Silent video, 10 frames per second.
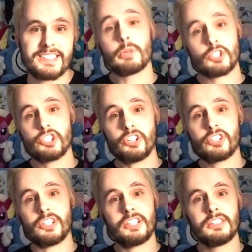But
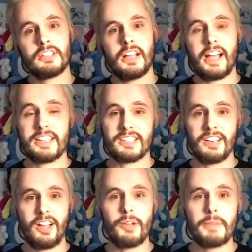Shuckle, as a
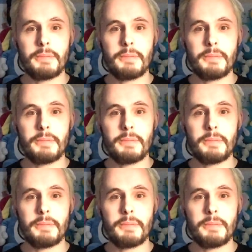lot of